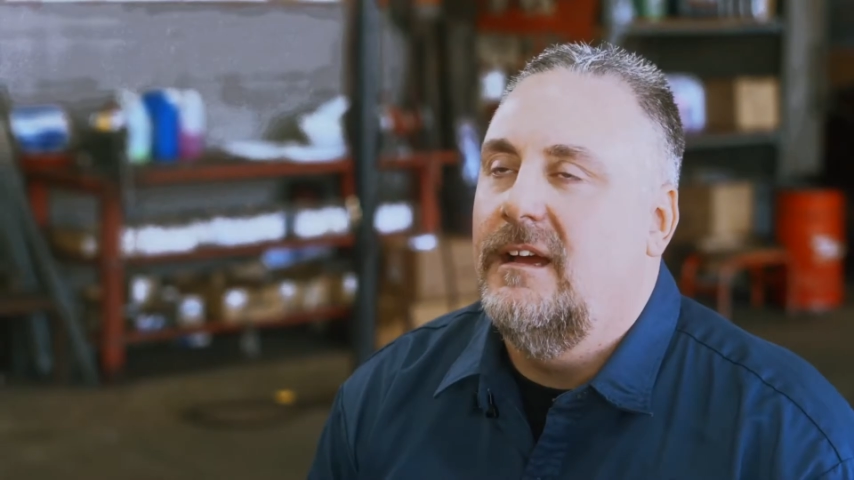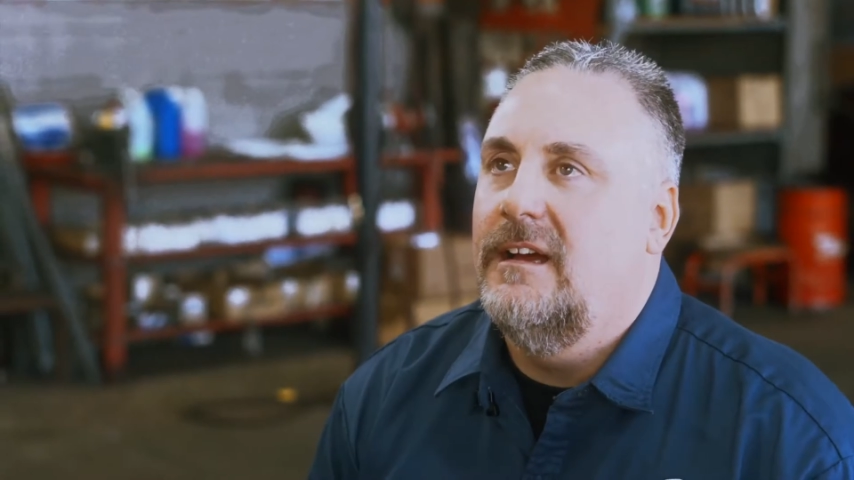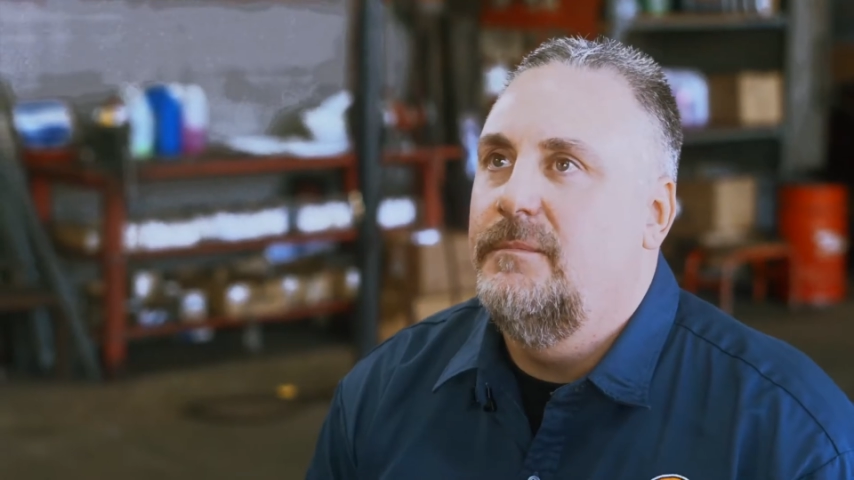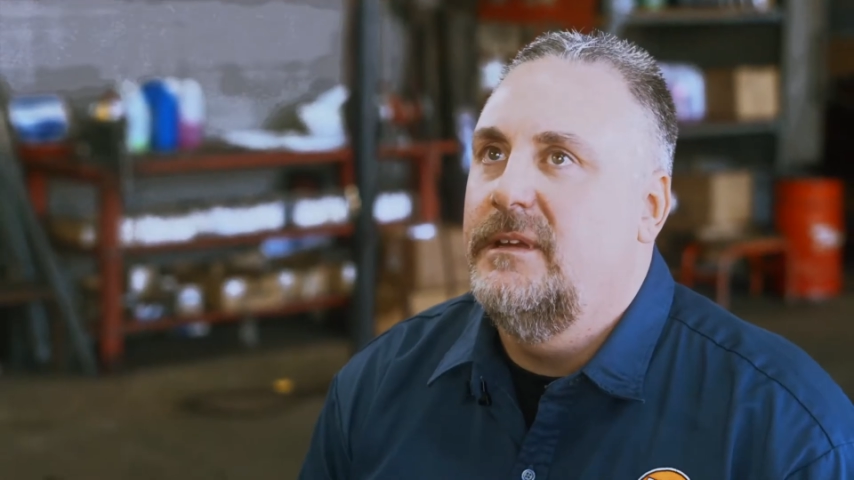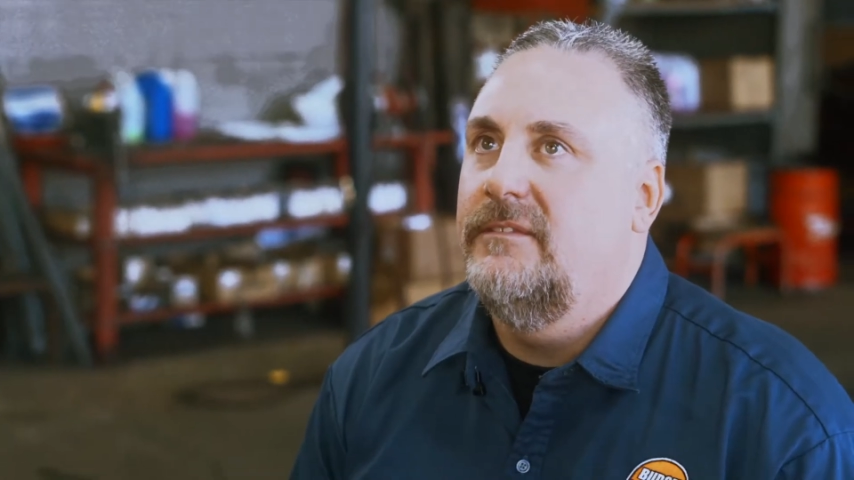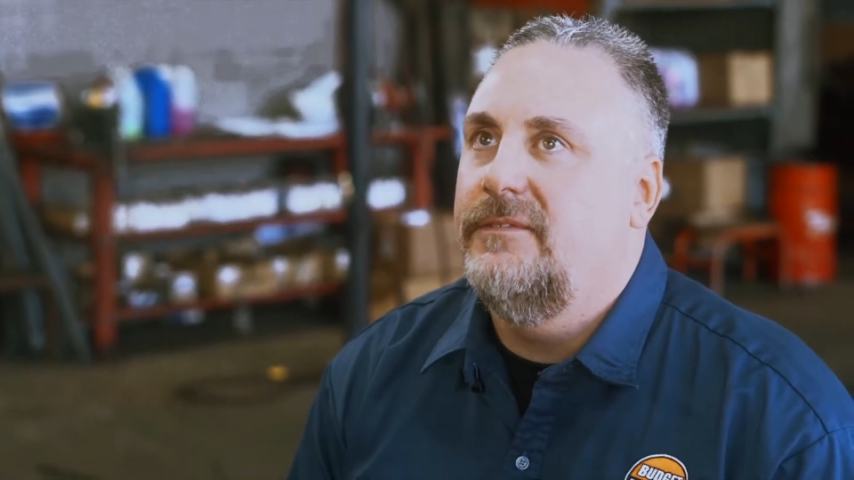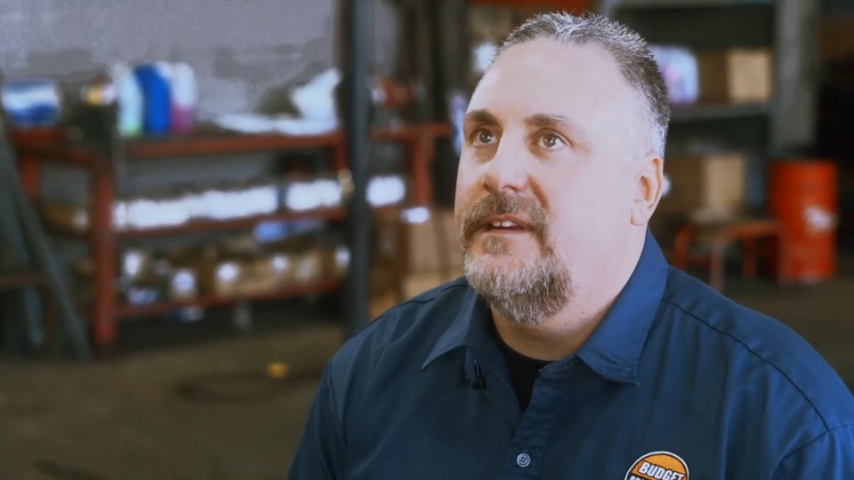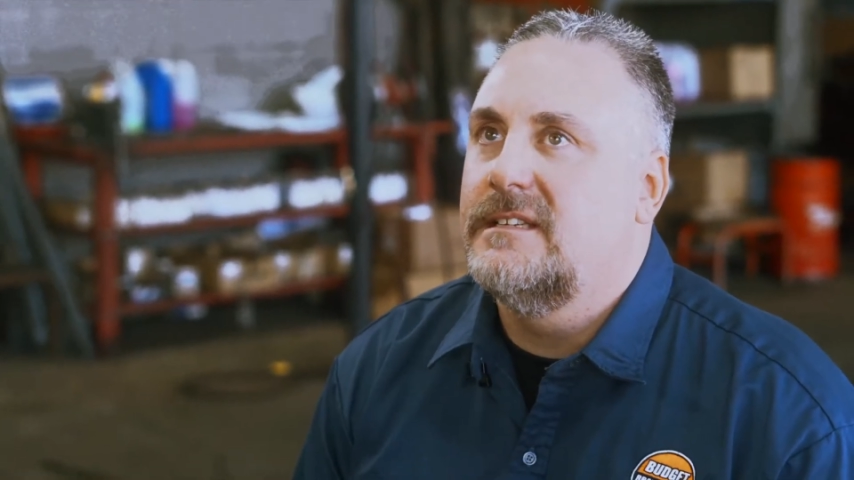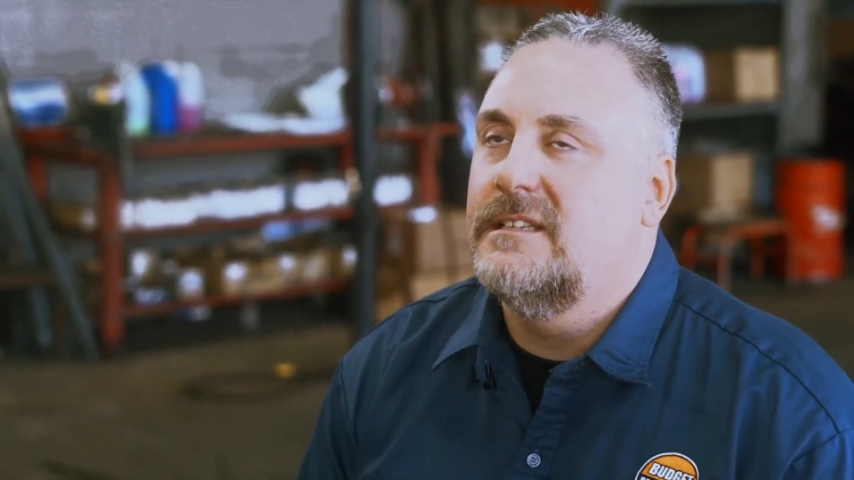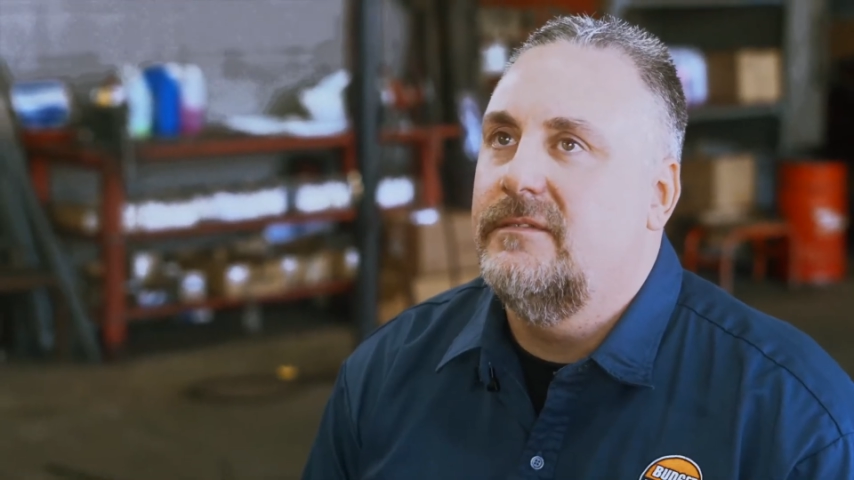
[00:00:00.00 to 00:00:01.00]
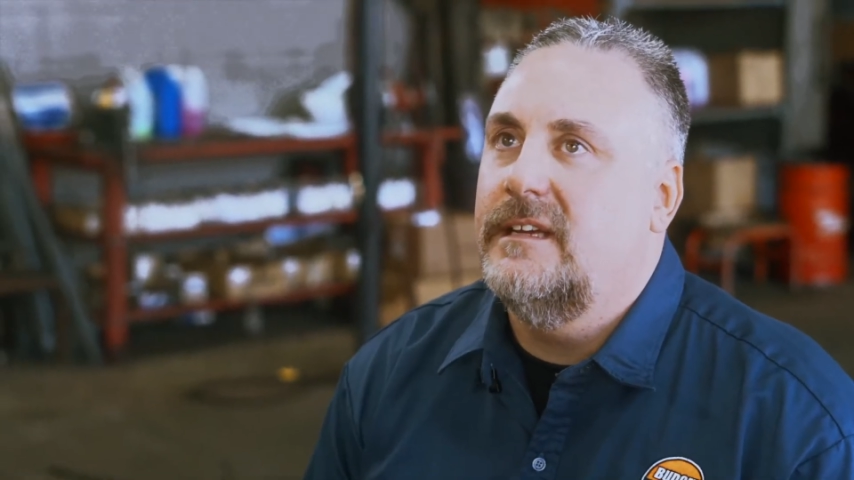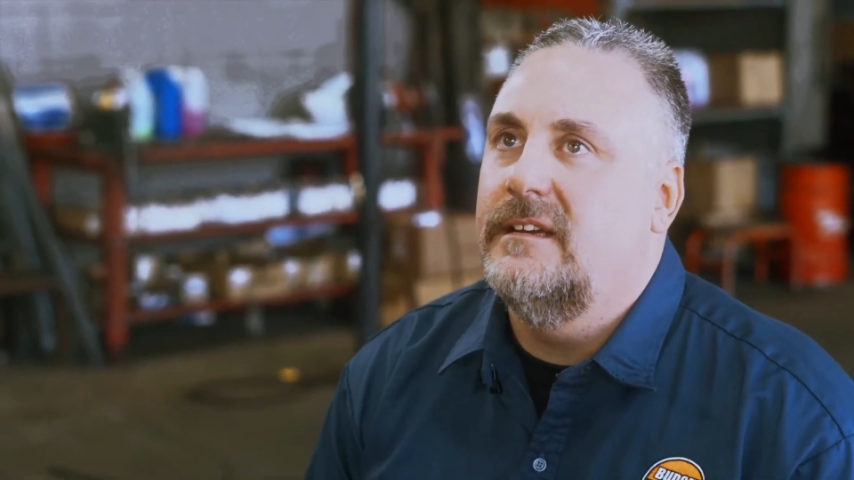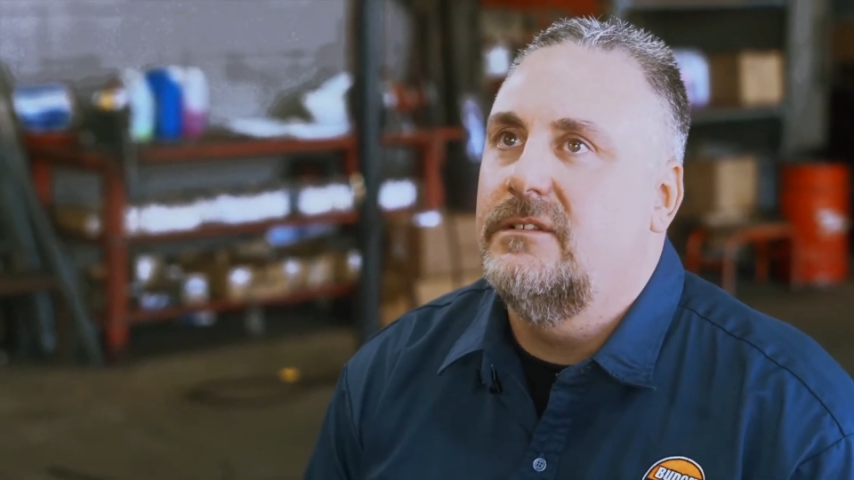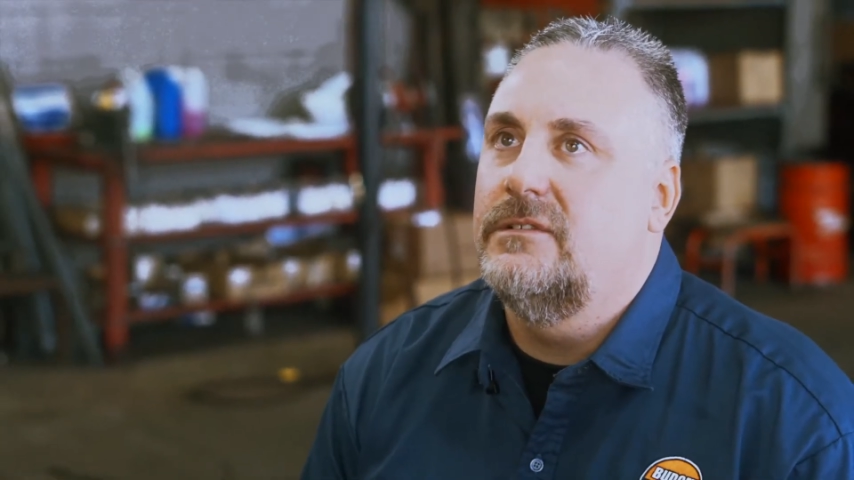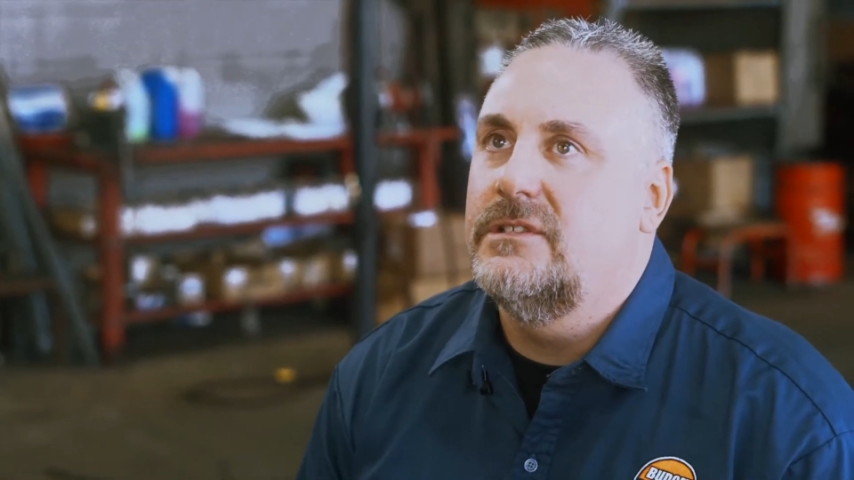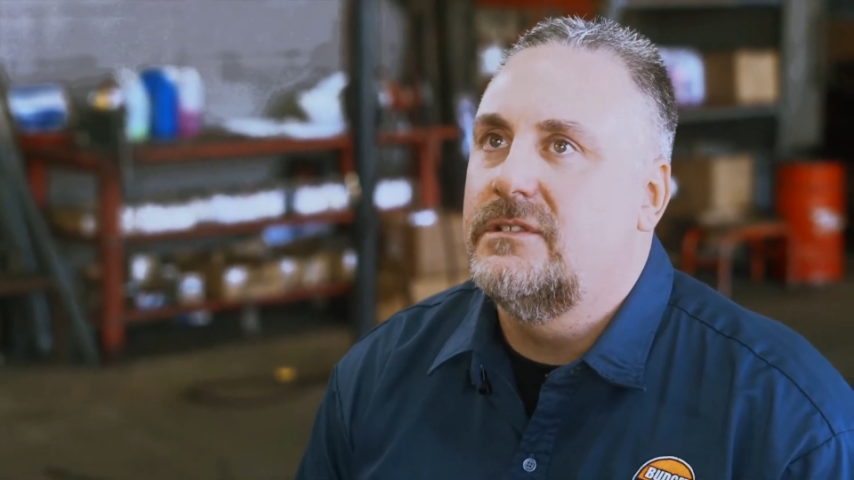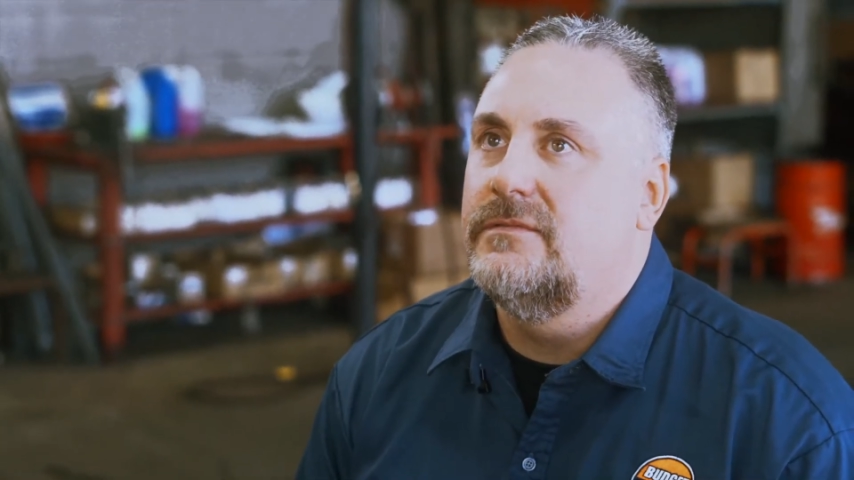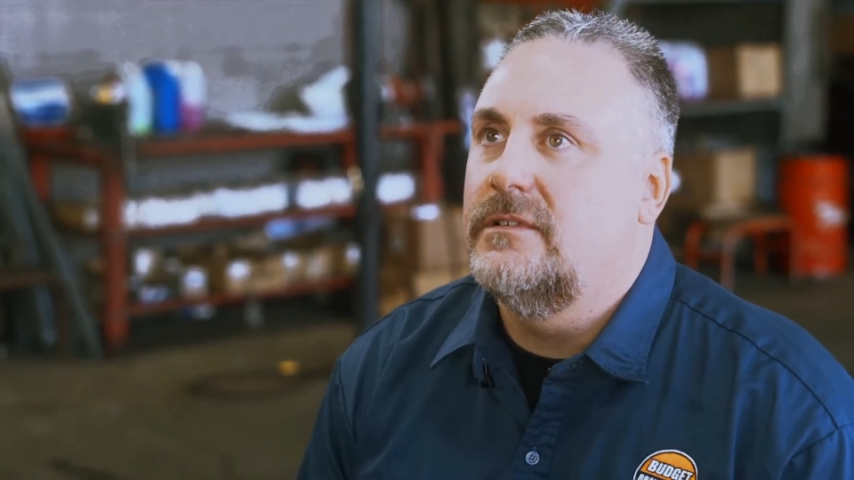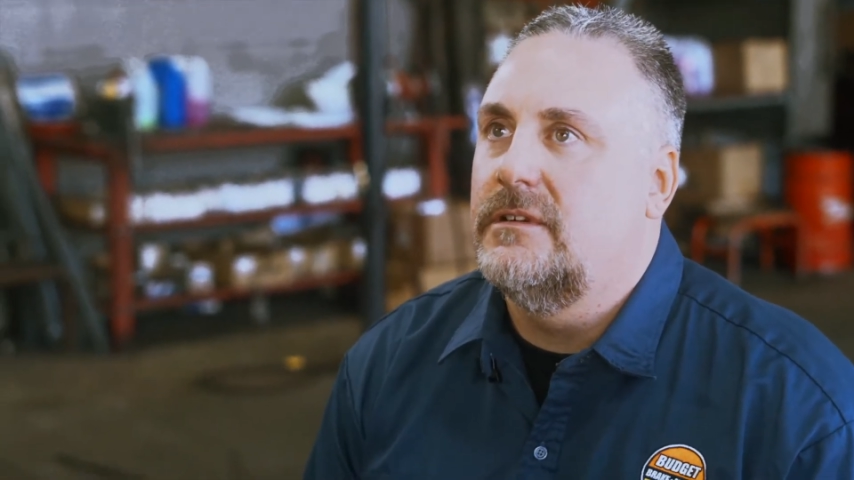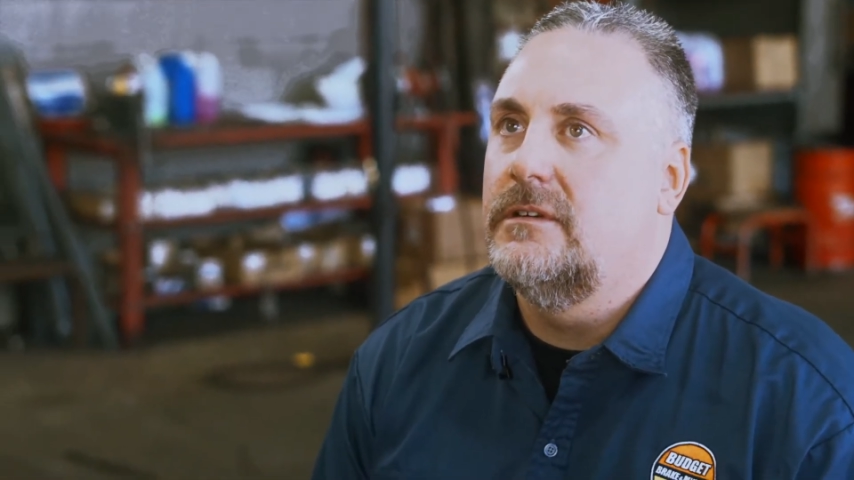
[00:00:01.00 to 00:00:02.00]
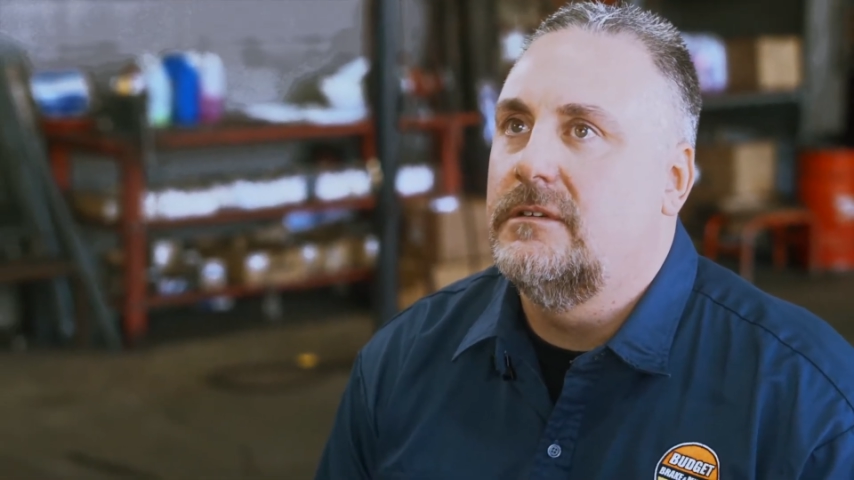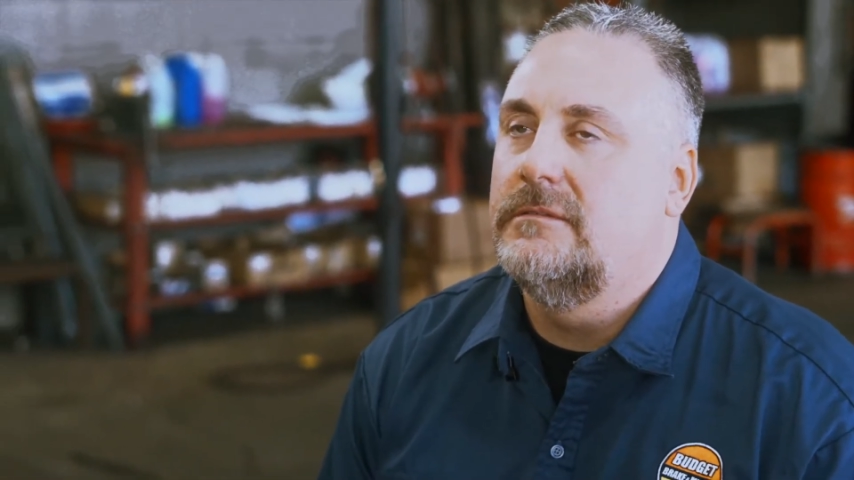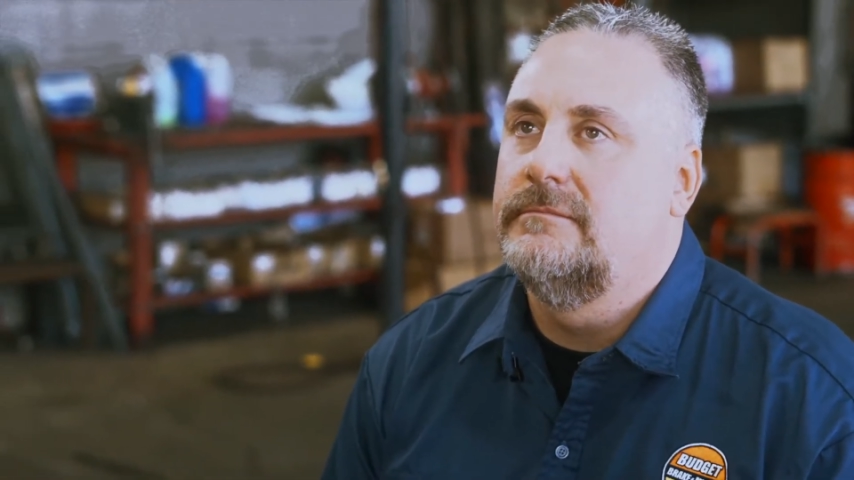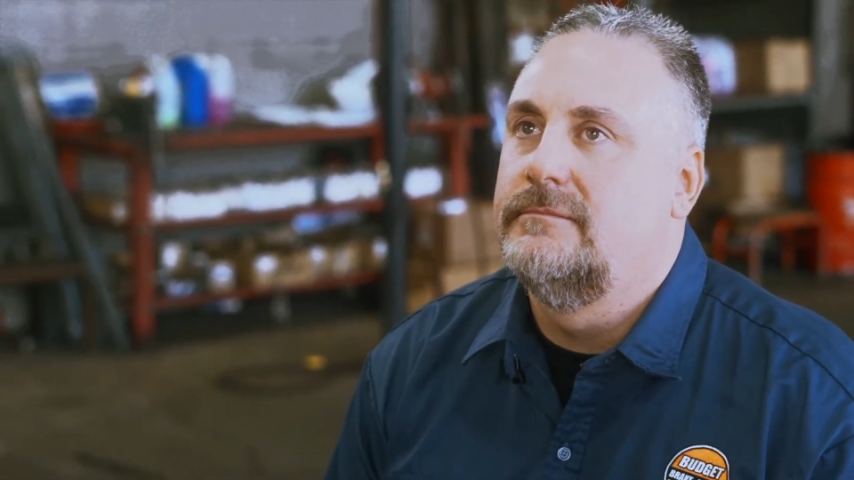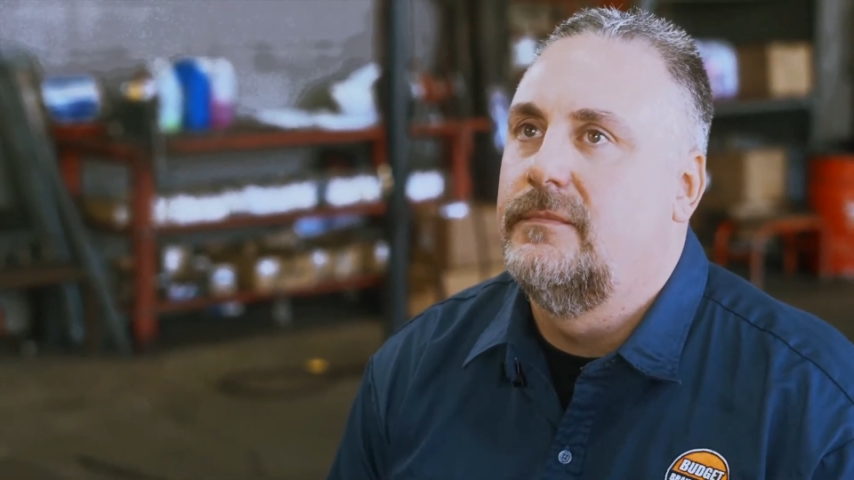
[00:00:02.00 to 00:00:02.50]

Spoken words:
I've been fixing vehicles for,